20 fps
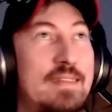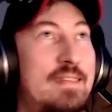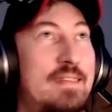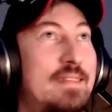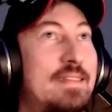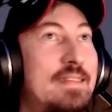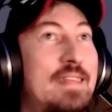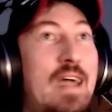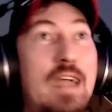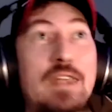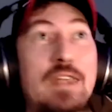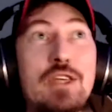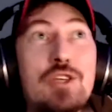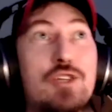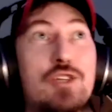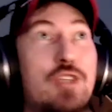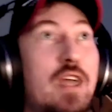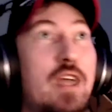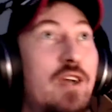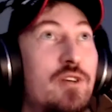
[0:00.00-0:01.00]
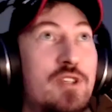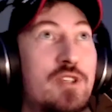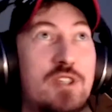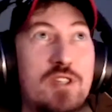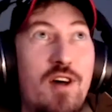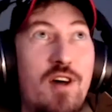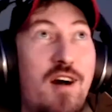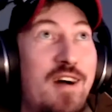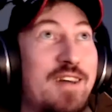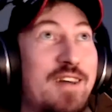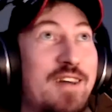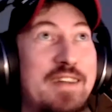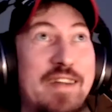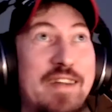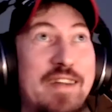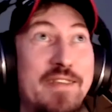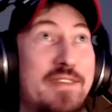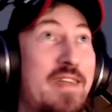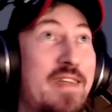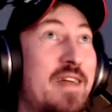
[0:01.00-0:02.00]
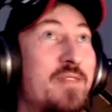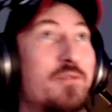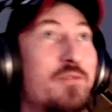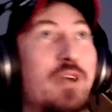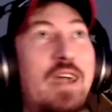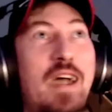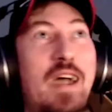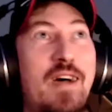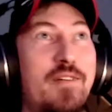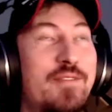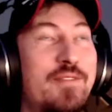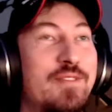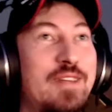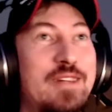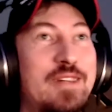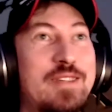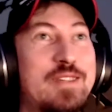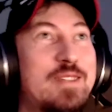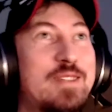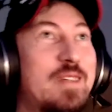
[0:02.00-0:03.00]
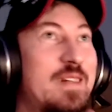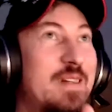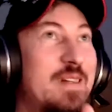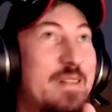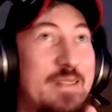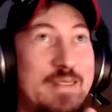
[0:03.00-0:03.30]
Nine Inch Nails song, and then we have this